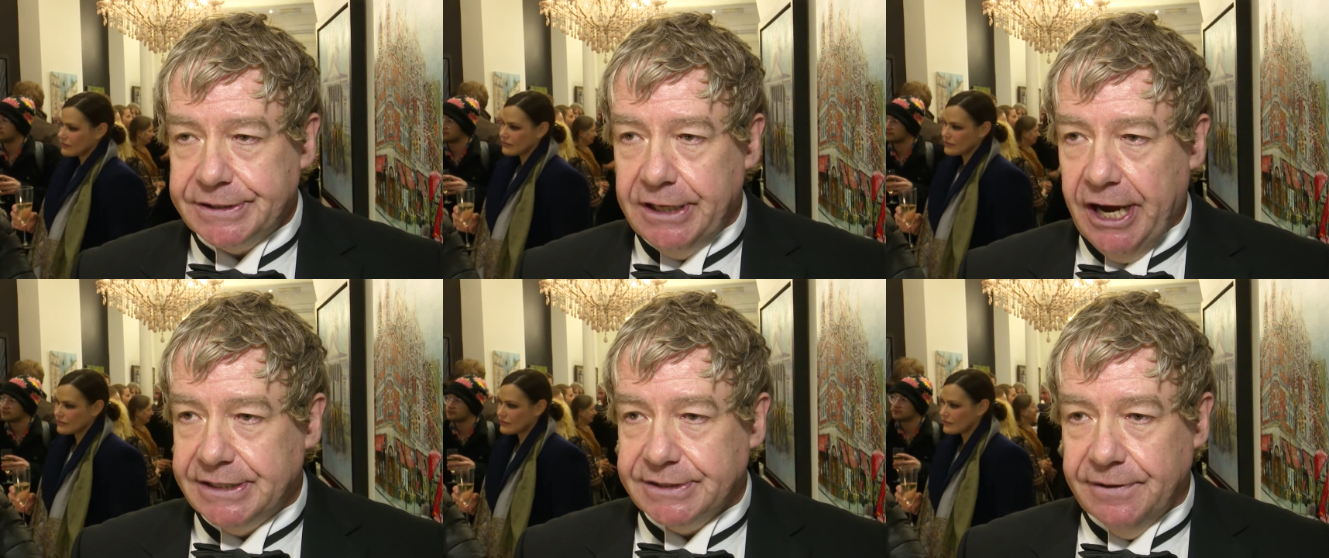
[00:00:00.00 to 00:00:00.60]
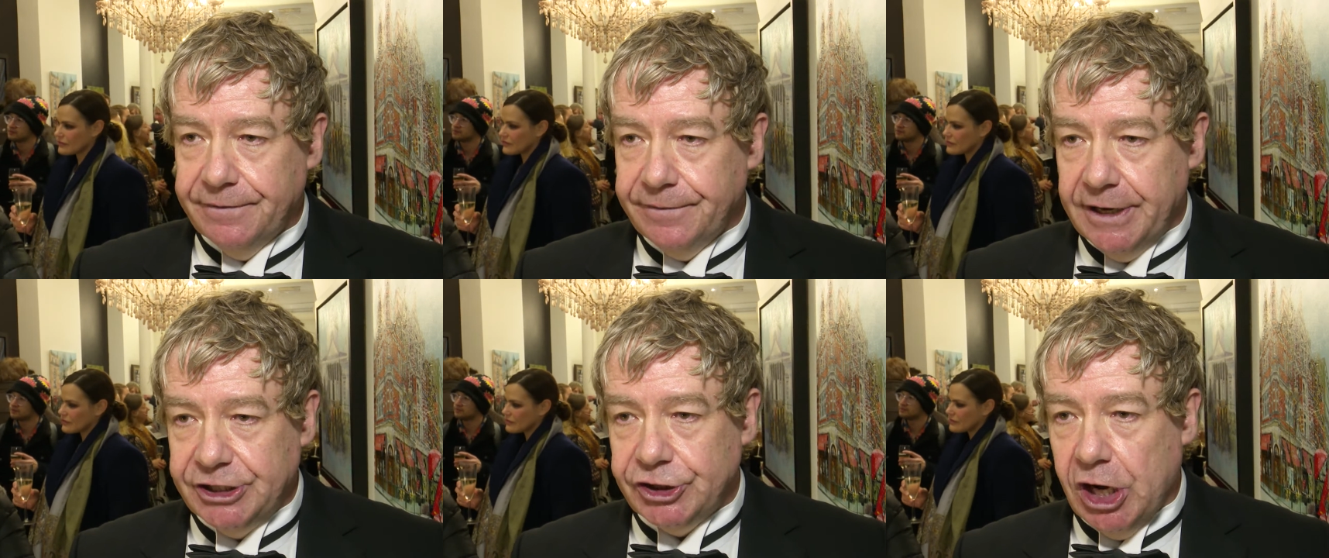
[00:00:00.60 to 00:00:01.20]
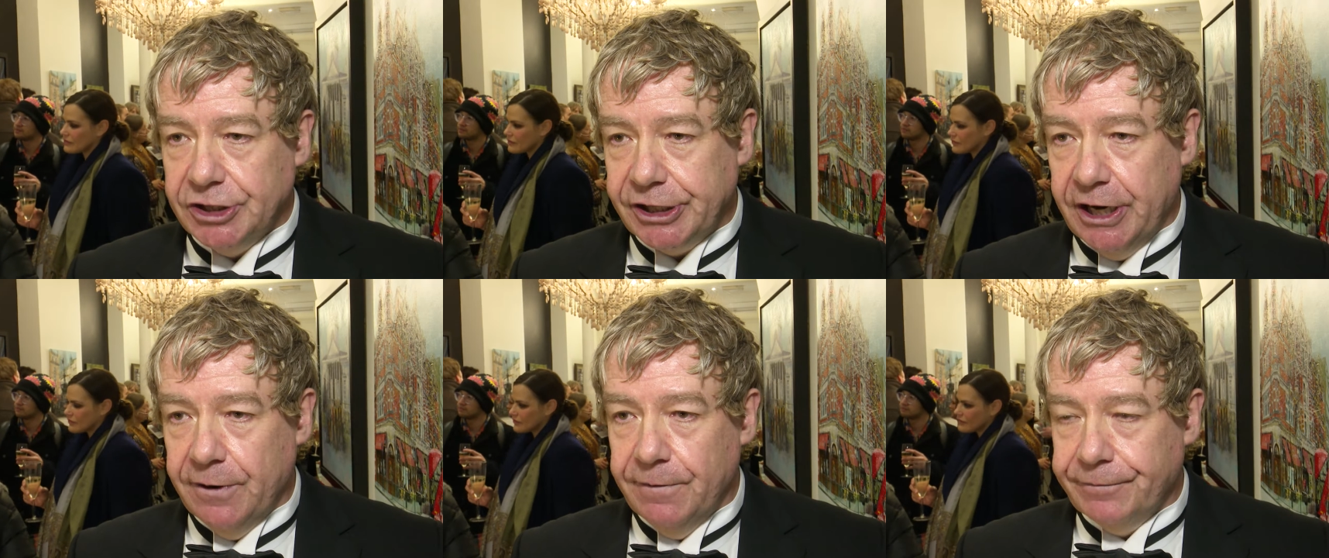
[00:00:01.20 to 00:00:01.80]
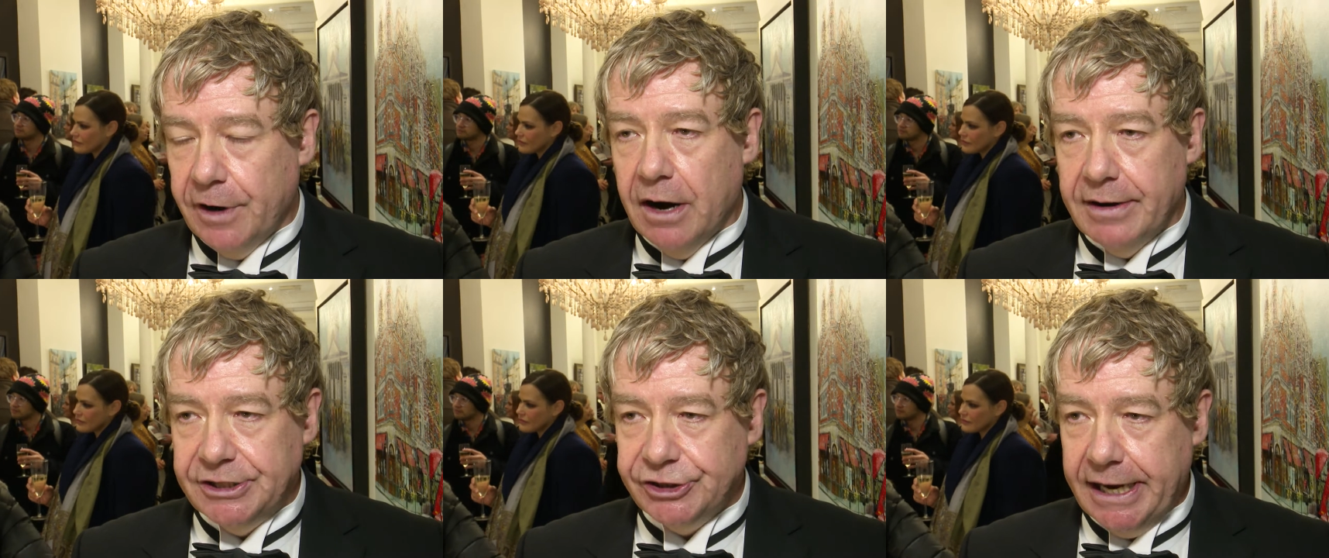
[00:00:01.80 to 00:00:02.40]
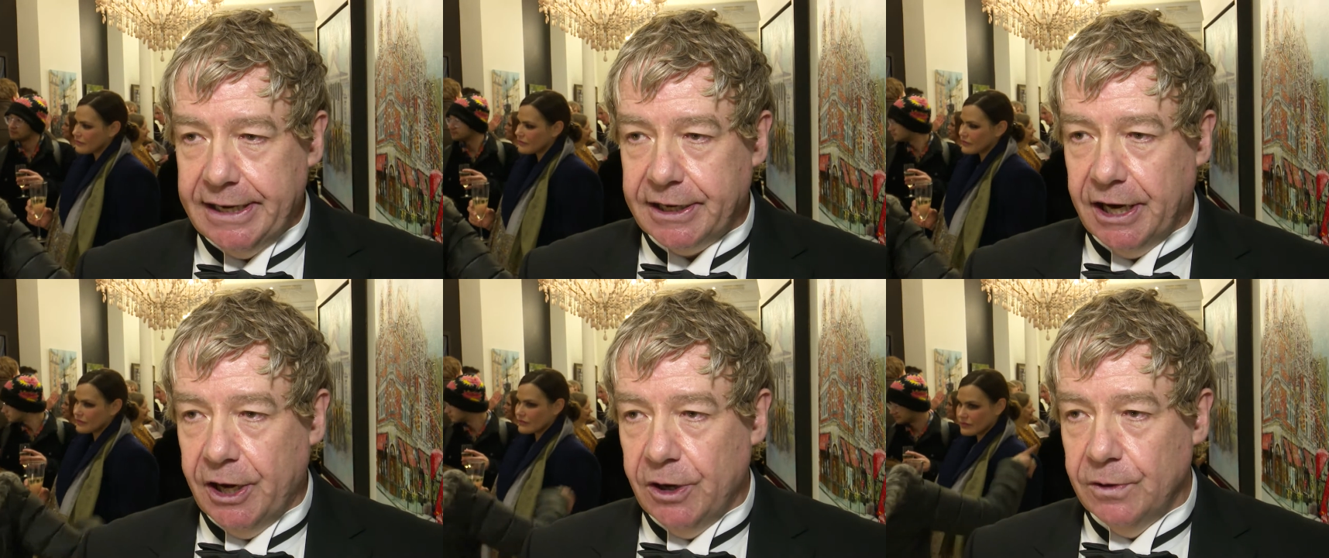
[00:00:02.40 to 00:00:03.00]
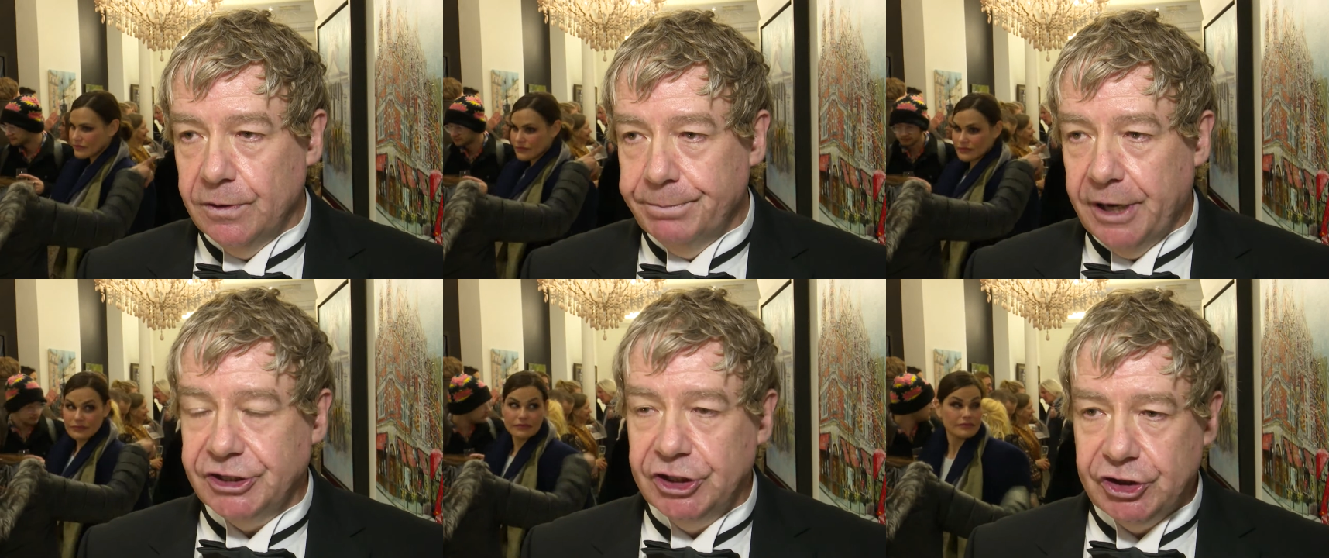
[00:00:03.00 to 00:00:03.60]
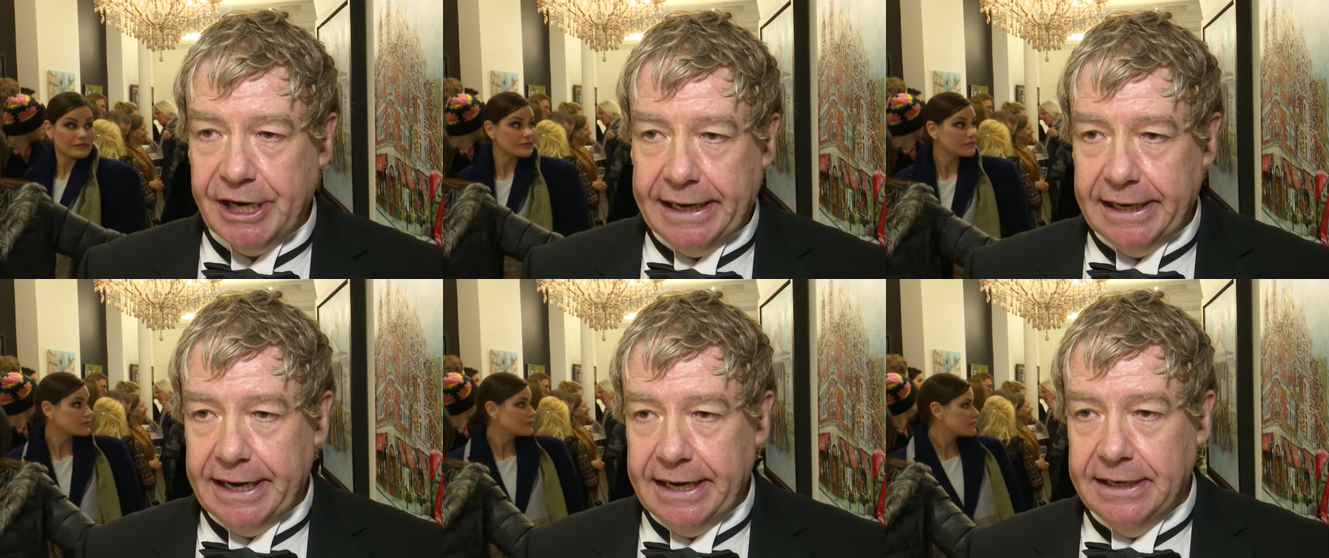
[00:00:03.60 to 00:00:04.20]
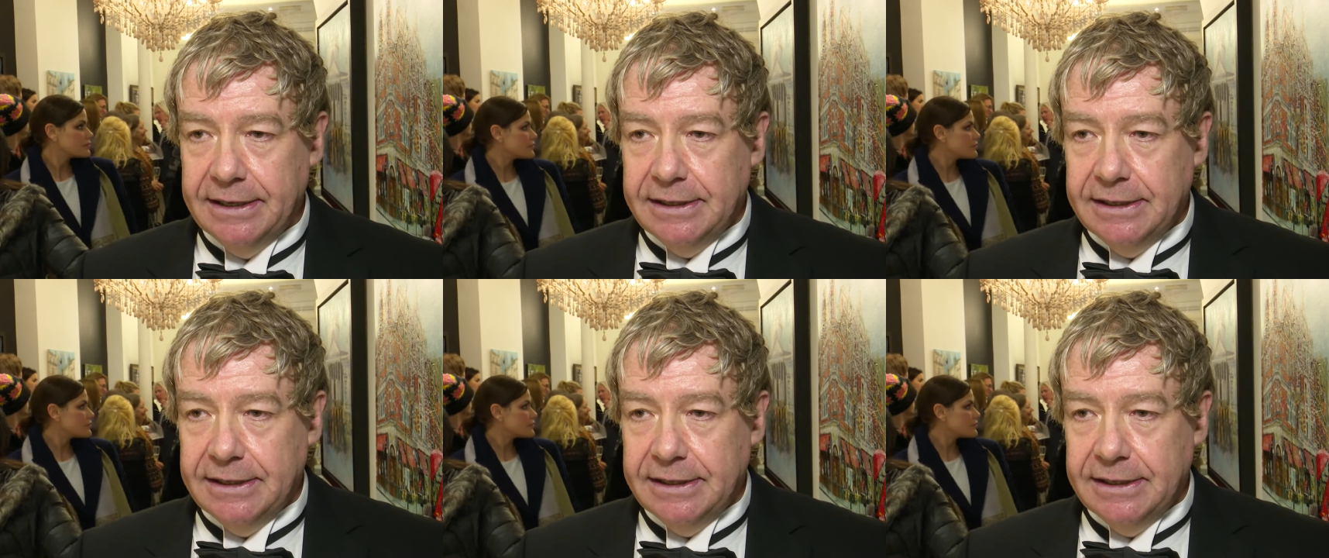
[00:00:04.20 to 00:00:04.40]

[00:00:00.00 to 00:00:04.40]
Speaker 1: the likes of Giotto, Fra Angelico, Botticelli,